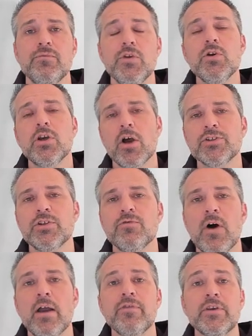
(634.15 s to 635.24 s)
You can also
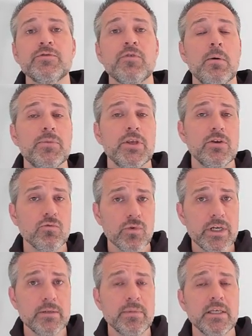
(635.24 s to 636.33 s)
find this from the
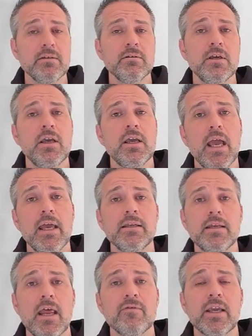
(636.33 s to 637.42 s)
README
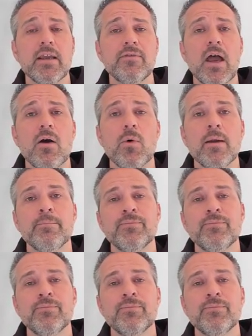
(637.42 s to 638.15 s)
and navigate that way.